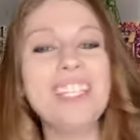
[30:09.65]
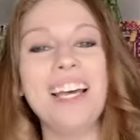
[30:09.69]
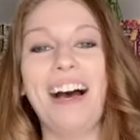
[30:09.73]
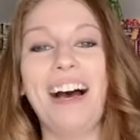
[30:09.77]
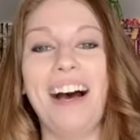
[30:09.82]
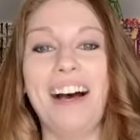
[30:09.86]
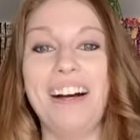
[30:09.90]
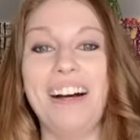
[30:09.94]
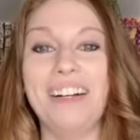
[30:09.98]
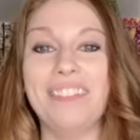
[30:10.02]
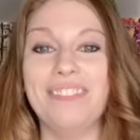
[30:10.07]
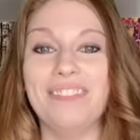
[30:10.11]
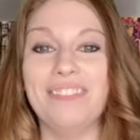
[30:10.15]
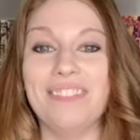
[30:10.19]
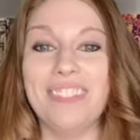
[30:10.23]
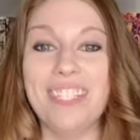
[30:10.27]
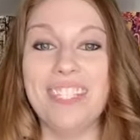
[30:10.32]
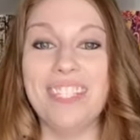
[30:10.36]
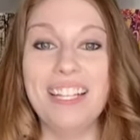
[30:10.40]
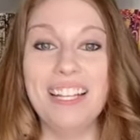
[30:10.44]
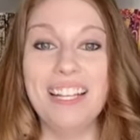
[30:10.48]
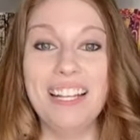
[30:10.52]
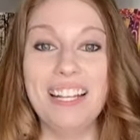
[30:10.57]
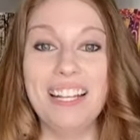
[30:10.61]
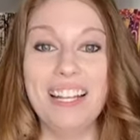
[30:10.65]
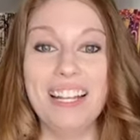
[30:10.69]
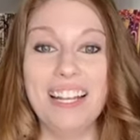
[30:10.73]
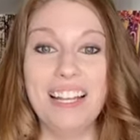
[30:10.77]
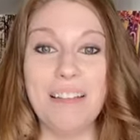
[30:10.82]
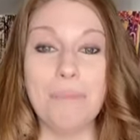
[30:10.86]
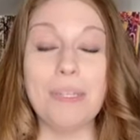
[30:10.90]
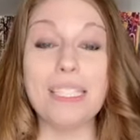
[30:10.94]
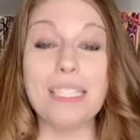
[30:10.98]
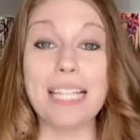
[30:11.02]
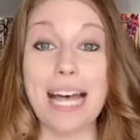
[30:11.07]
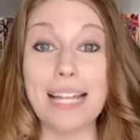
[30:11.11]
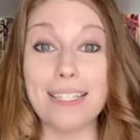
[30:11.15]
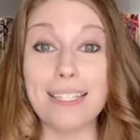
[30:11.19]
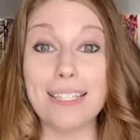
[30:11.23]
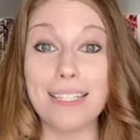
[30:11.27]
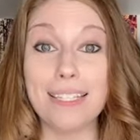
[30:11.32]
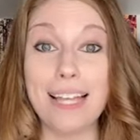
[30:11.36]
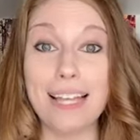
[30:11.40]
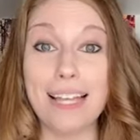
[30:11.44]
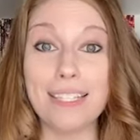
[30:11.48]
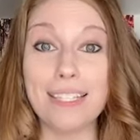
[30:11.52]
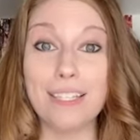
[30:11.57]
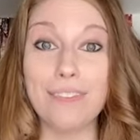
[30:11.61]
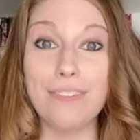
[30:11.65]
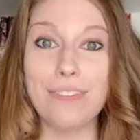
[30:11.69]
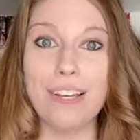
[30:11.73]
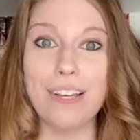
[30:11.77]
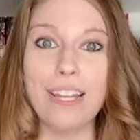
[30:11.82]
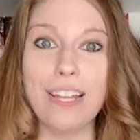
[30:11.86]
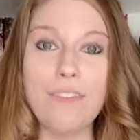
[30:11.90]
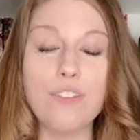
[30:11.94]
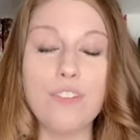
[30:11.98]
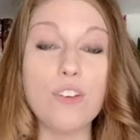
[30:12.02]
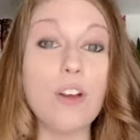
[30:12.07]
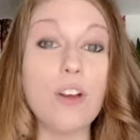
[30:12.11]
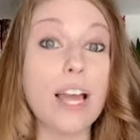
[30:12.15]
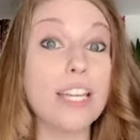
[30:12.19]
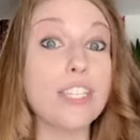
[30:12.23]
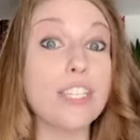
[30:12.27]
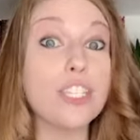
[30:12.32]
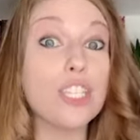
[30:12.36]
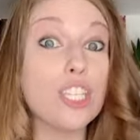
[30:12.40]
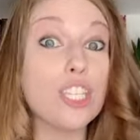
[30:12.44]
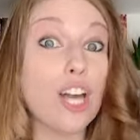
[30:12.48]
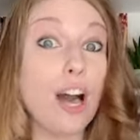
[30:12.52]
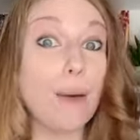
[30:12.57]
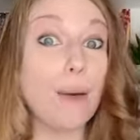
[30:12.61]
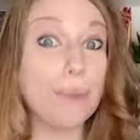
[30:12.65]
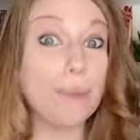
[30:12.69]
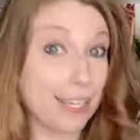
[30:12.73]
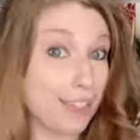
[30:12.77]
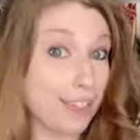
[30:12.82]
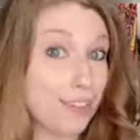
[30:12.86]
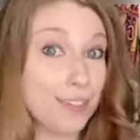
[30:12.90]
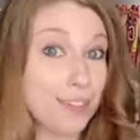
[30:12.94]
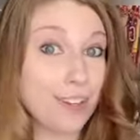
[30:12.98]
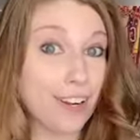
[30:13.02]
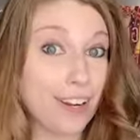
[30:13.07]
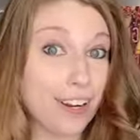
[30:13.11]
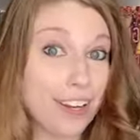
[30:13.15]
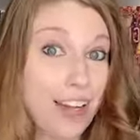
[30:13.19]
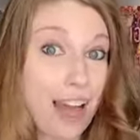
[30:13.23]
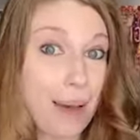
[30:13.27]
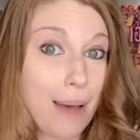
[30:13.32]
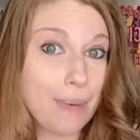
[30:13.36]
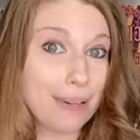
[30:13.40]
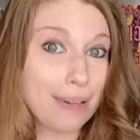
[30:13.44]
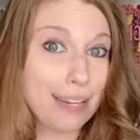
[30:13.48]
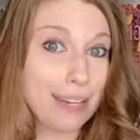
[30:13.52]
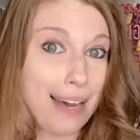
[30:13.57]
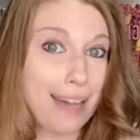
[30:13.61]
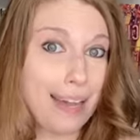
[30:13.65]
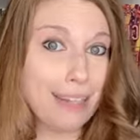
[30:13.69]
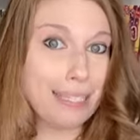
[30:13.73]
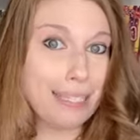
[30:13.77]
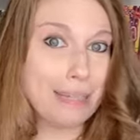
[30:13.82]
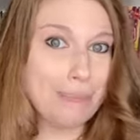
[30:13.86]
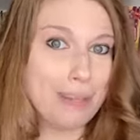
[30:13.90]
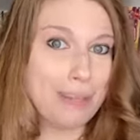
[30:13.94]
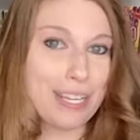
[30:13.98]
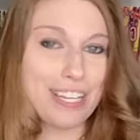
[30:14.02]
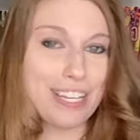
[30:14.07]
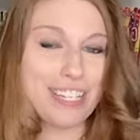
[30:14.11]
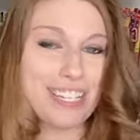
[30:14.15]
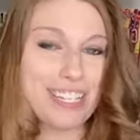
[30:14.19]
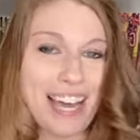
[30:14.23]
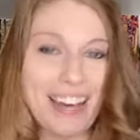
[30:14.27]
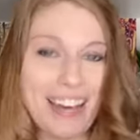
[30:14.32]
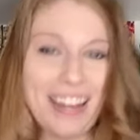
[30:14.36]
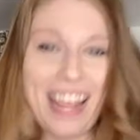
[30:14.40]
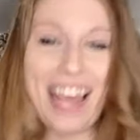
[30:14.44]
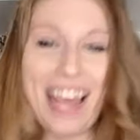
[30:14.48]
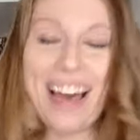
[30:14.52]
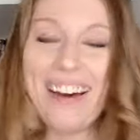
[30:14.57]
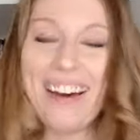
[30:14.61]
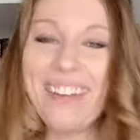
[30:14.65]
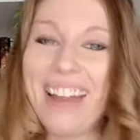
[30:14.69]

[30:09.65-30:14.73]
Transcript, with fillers: Um, But lots and lots of fun. If you guys saw me at New York Comic Con, give me a shout out.